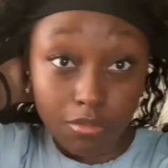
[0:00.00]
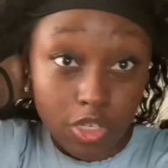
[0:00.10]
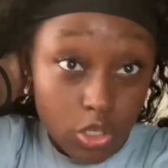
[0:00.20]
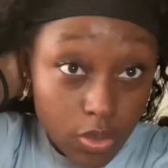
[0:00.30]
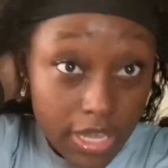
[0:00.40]

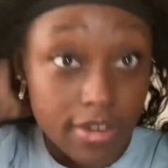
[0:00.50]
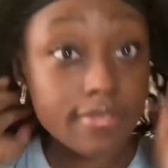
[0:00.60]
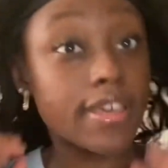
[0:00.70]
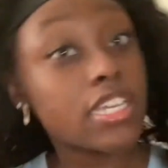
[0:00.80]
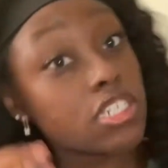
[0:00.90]
new
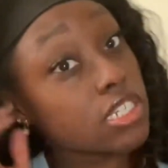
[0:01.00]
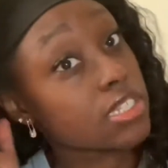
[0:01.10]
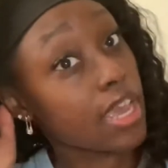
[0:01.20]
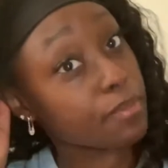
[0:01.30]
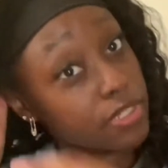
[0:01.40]
innovation
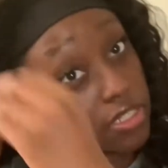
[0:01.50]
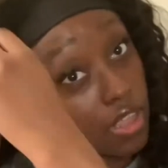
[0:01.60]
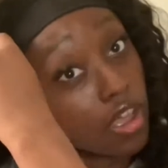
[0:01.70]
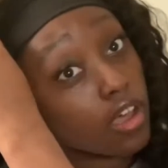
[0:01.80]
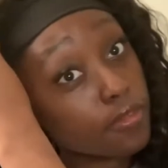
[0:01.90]
type of stuff.